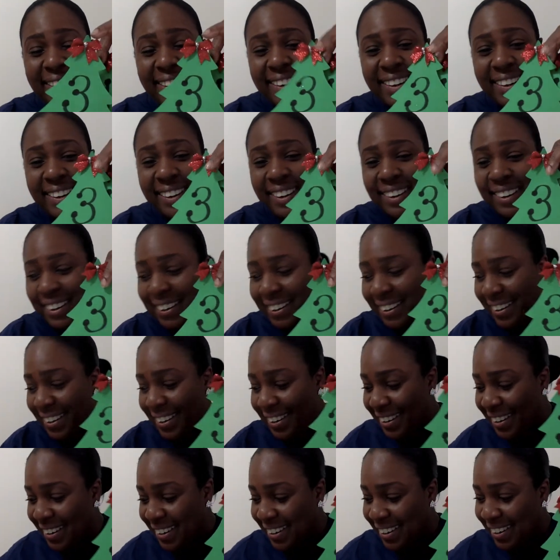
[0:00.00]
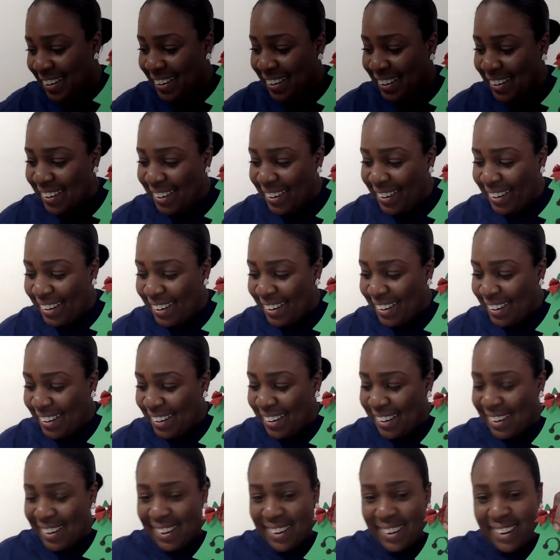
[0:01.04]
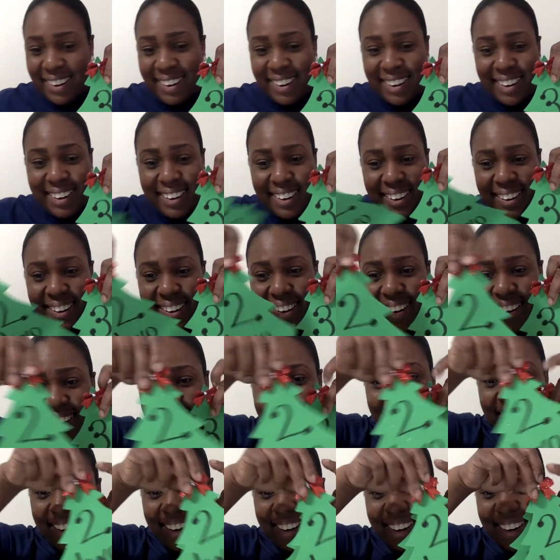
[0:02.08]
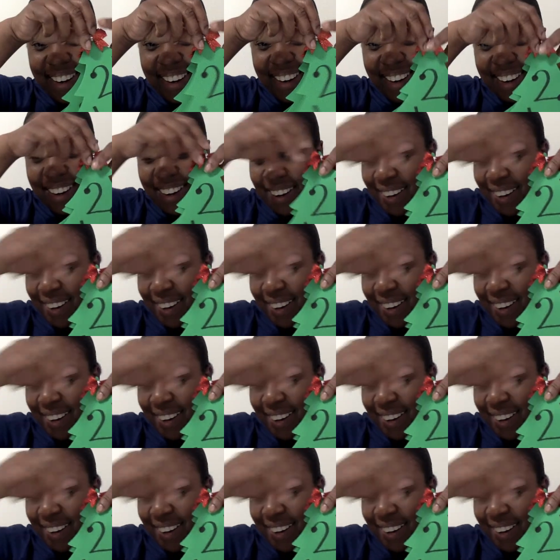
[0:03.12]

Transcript: (silence)